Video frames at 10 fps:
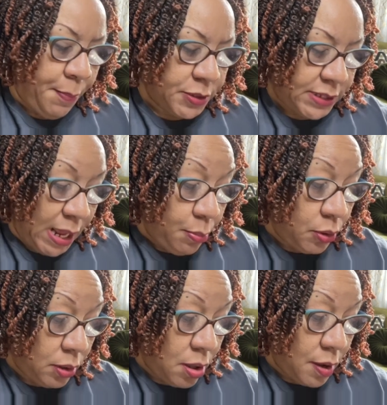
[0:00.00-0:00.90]

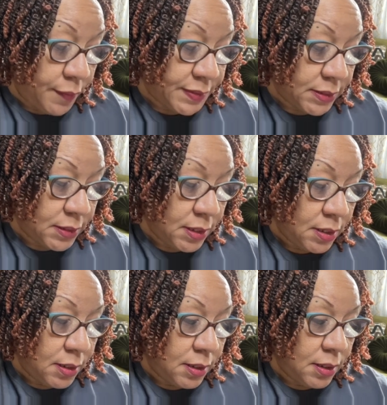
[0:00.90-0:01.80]
tablecloths,
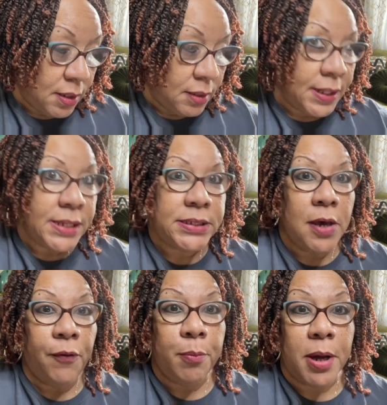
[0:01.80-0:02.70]
they
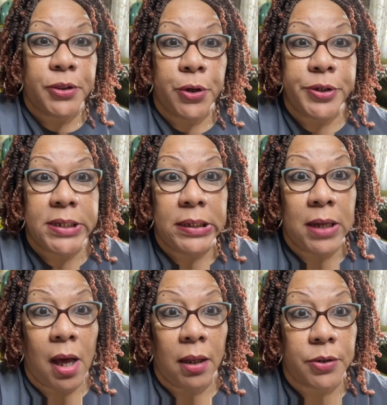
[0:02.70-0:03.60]
sell for about
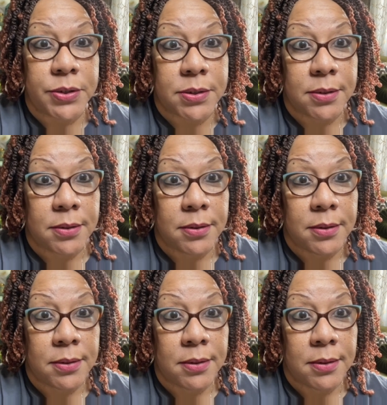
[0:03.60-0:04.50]
$13.
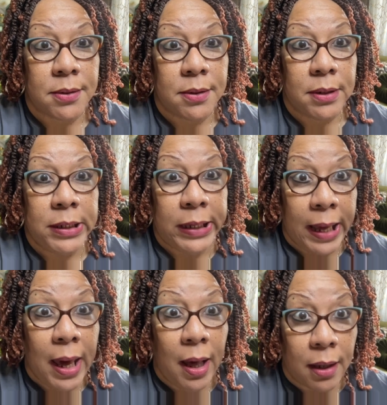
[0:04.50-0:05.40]

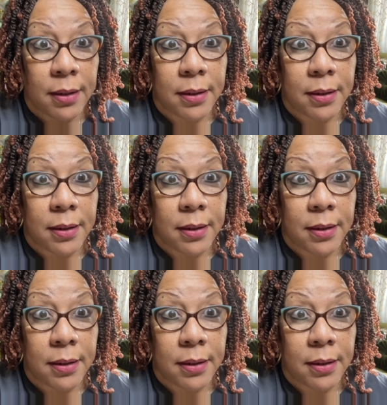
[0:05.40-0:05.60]
Yeah.